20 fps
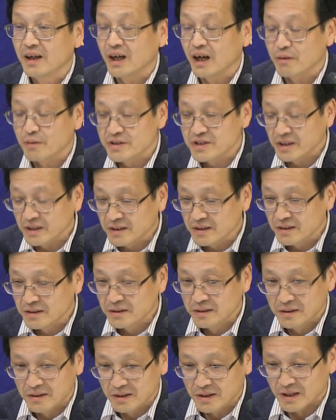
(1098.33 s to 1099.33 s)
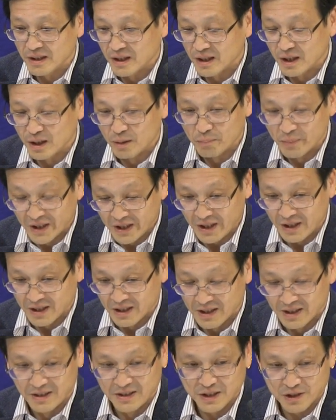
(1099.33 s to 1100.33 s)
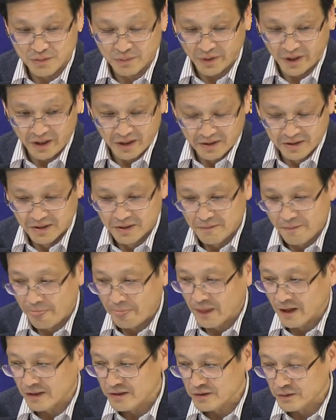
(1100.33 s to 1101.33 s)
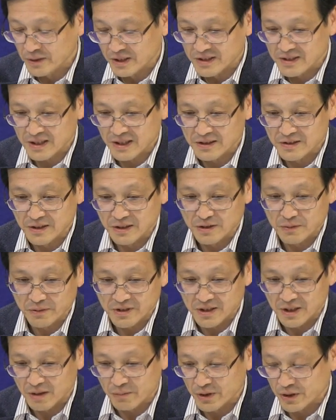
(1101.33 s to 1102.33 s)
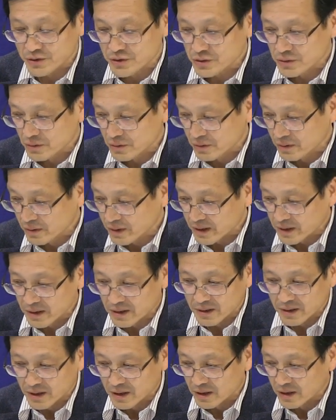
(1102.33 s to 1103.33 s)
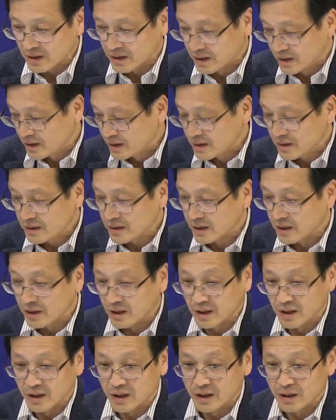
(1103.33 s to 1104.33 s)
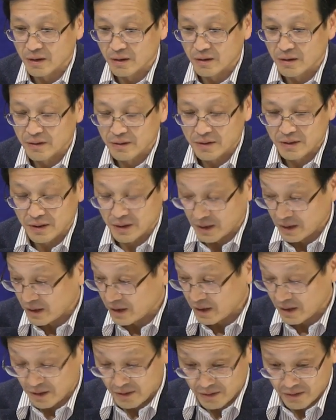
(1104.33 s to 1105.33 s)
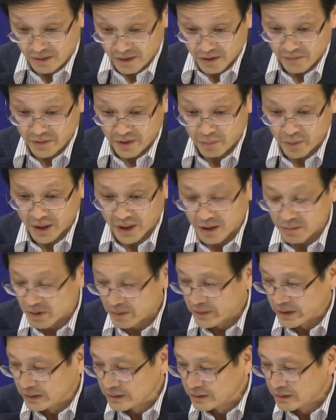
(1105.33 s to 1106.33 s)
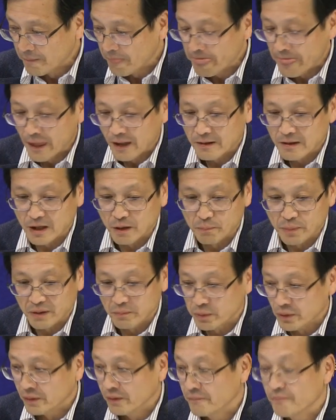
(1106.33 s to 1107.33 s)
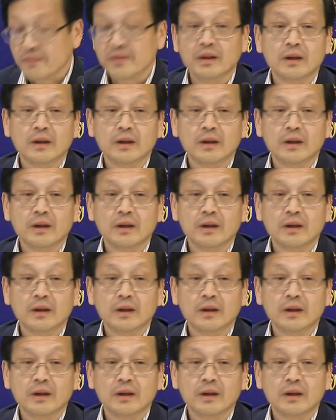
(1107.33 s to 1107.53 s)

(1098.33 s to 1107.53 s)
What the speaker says: I was in Manila this week to discuss this with WHO and the Philippine government, the people.